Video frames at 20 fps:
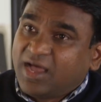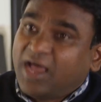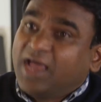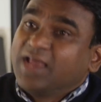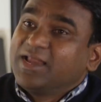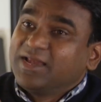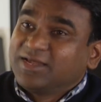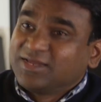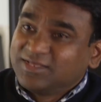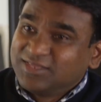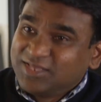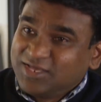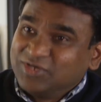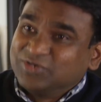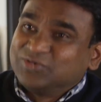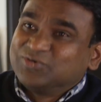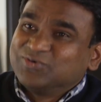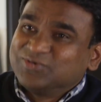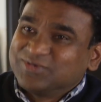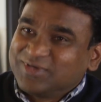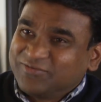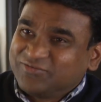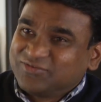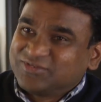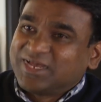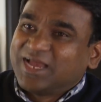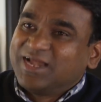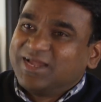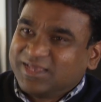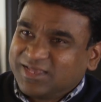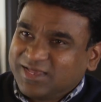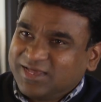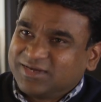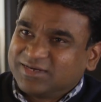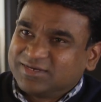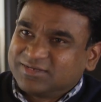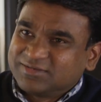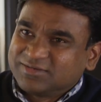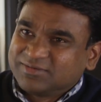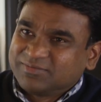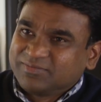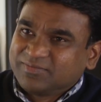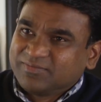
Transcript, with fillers: highlighting the issues of child carers